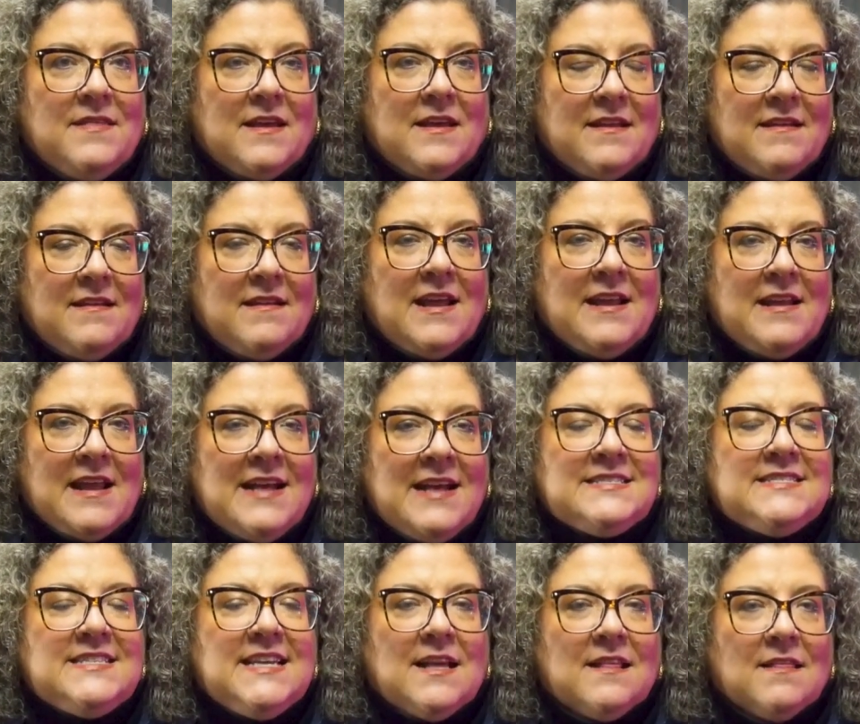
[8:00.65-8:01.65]
that and I
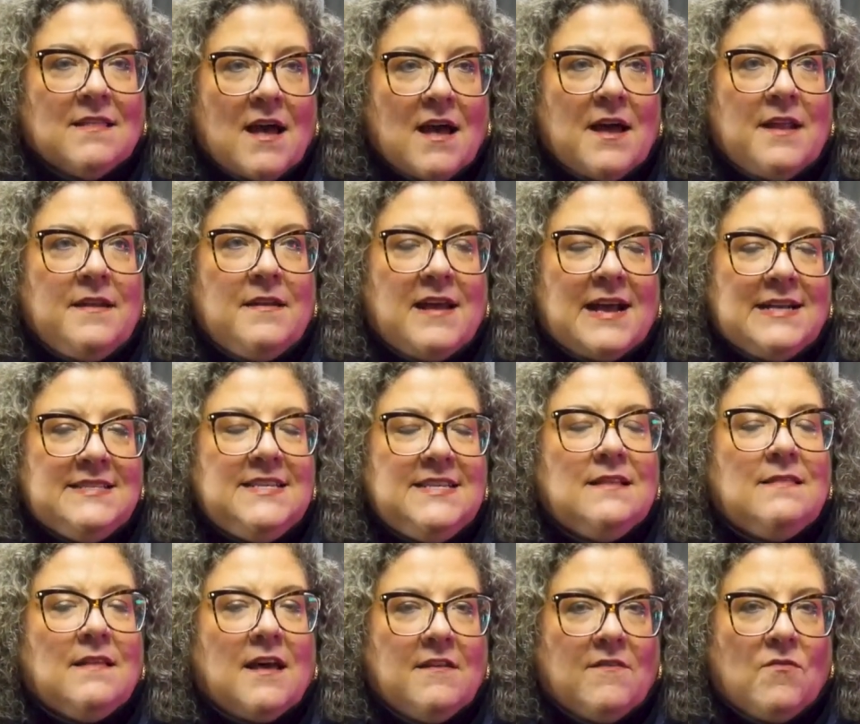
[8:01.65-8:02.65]
see a lot I see
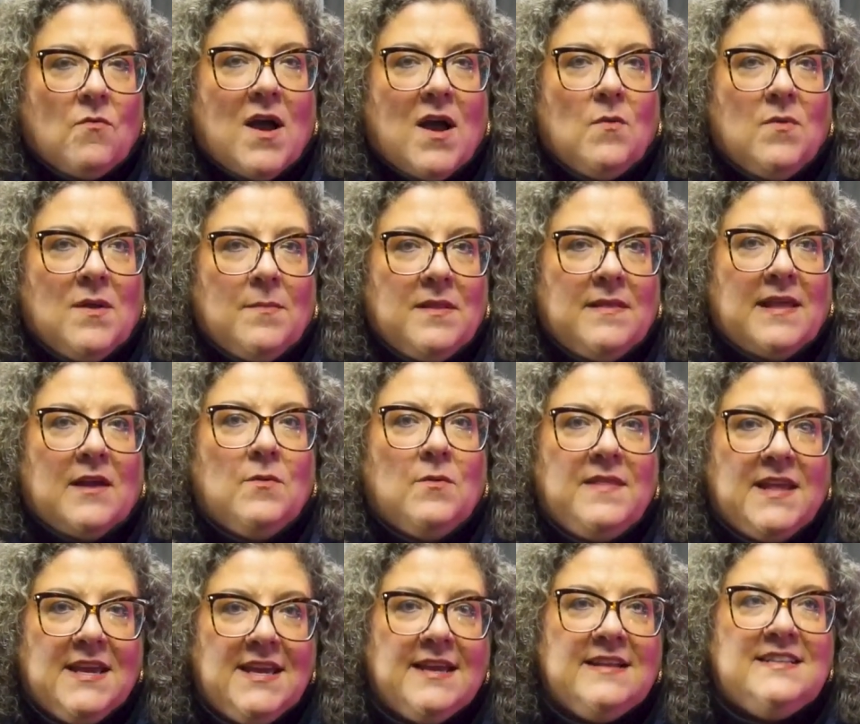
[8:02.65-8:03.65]
a lot of white women like
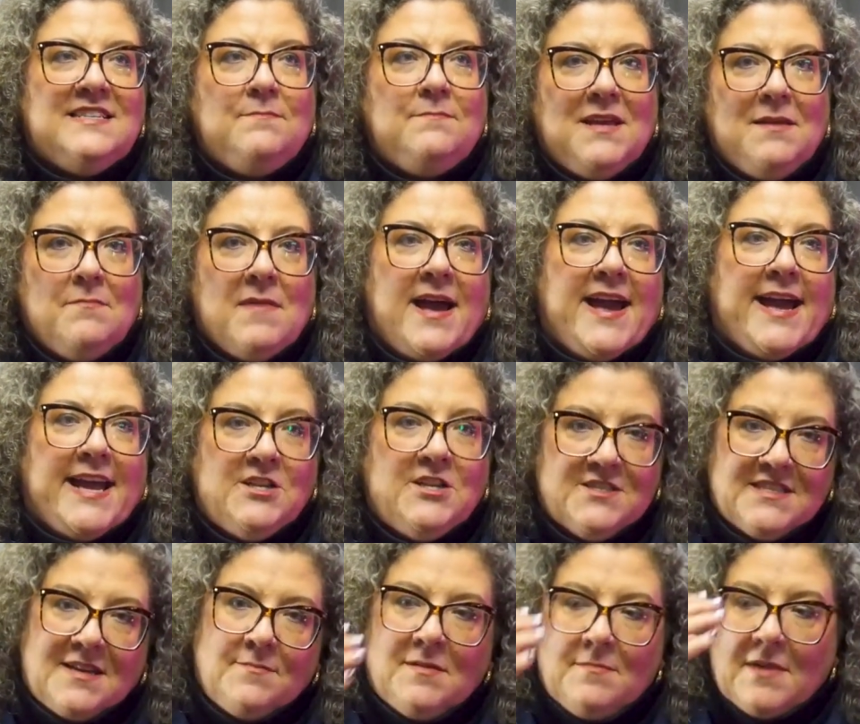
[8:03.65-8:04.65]
when they get to be my age
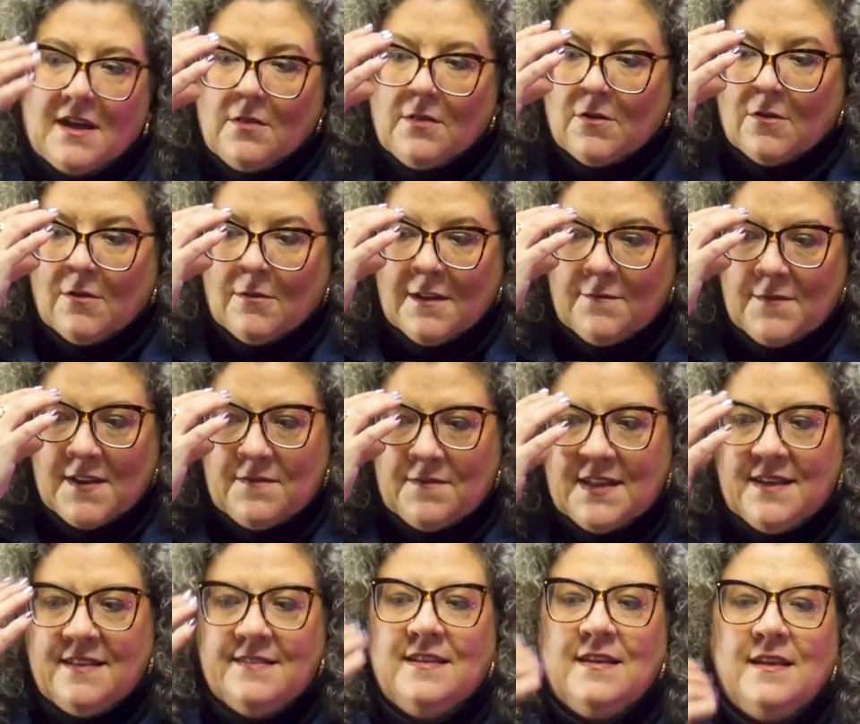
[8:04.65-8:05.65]
because I'm in my early
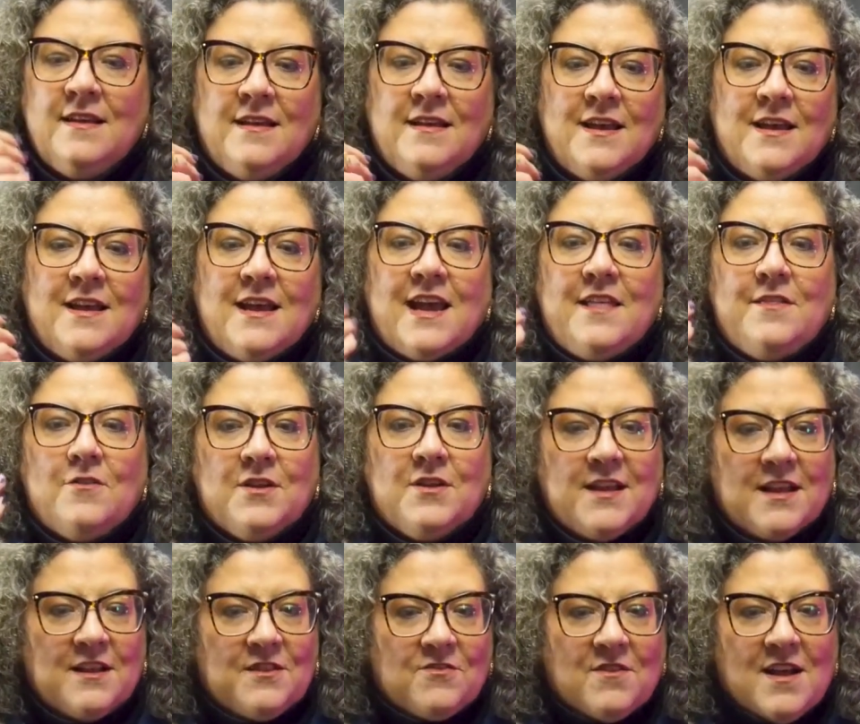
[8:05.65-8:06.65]
50s and their
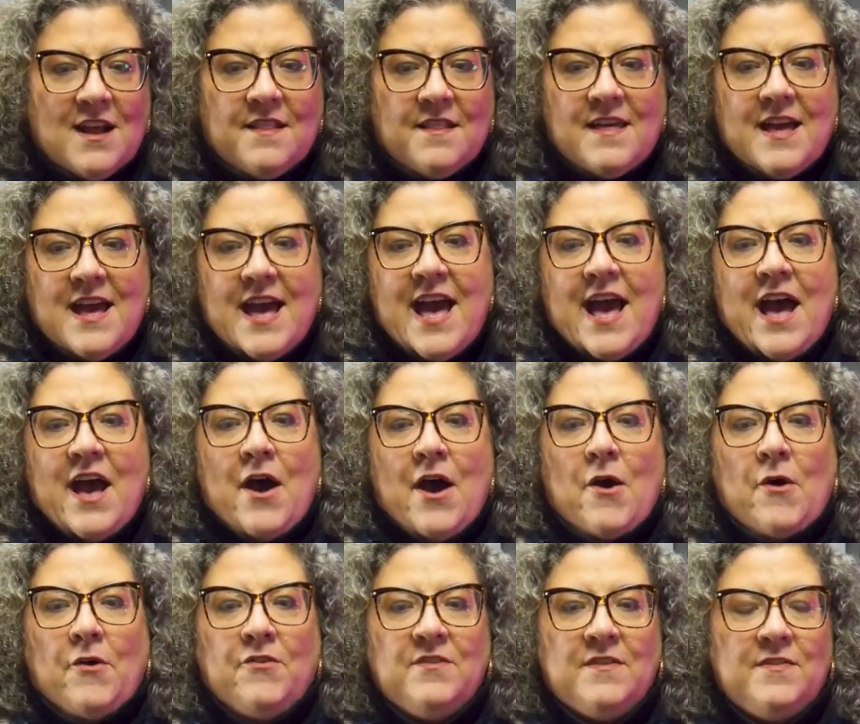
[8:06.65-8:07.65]
kids are out of the
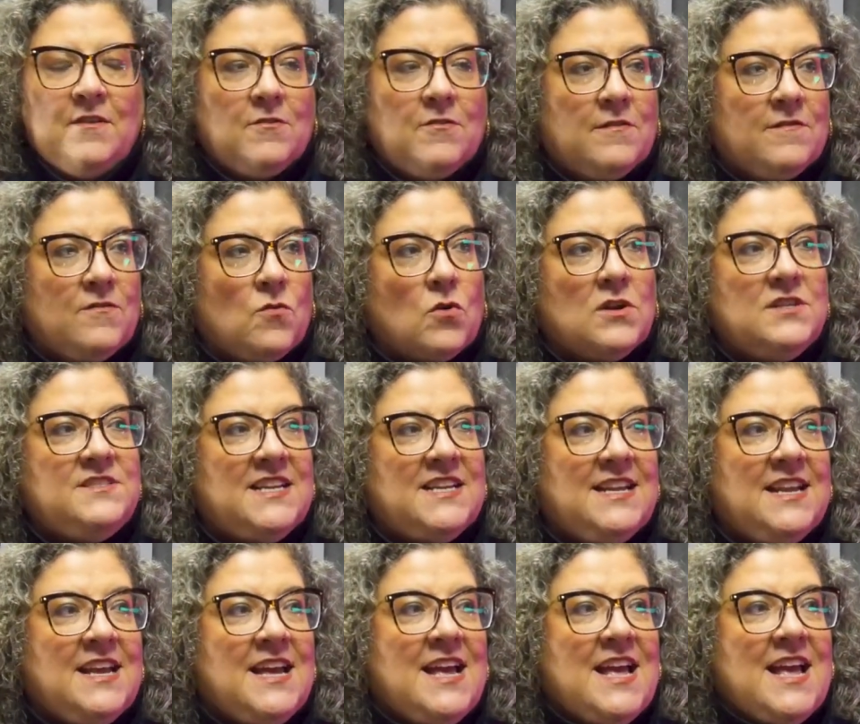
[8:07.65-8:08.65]
house and they're
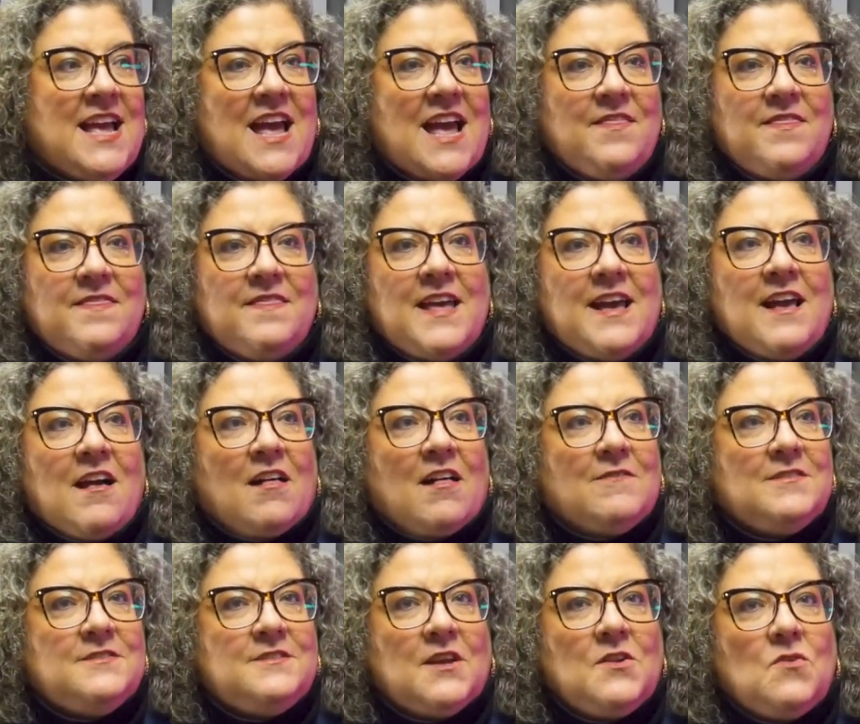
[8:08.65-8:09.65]
divorcing mm. and they all
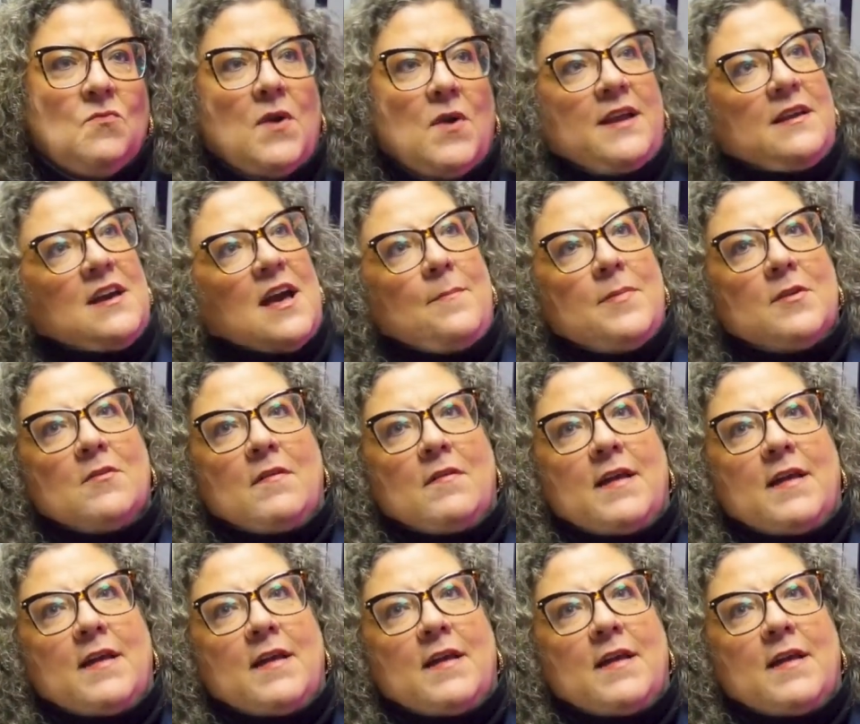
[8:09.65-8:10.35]
of a sudden wake up and are